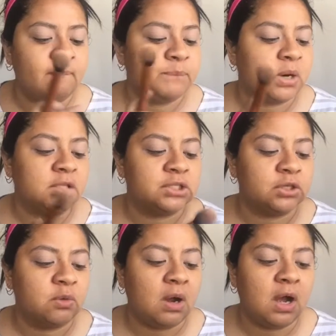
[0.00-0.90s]
Bronzer
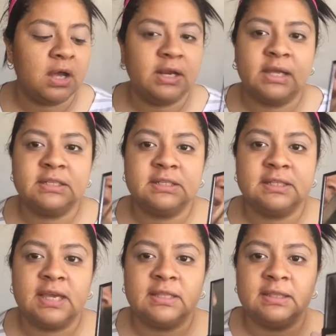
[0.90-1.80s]
quad and just
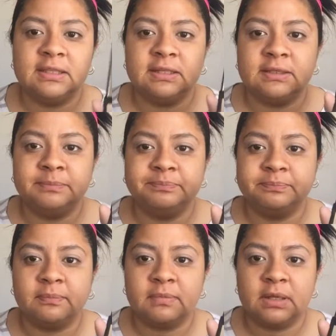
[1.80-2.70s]
take the
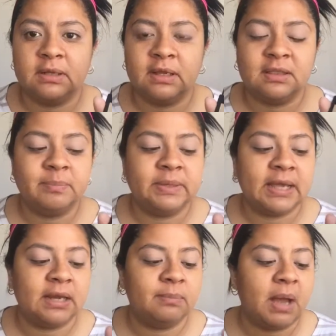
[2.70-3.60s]

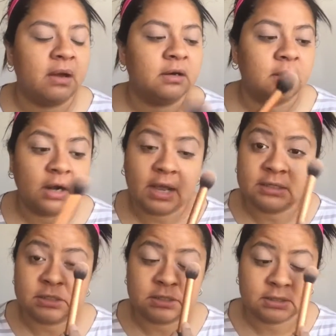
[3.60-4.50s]
banana powder
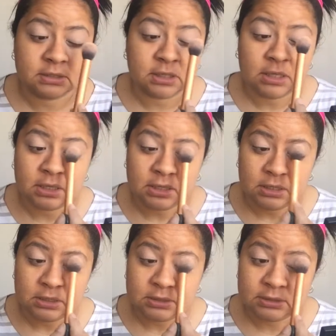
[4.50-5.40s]
and just
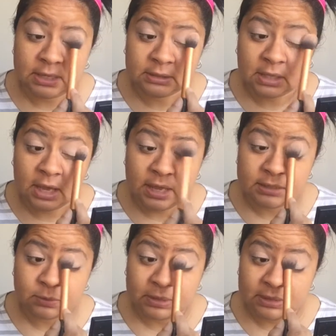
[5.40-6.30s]
set the
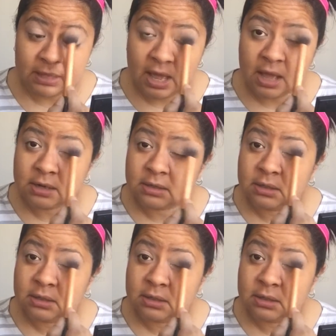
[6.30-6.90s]
eyes with that.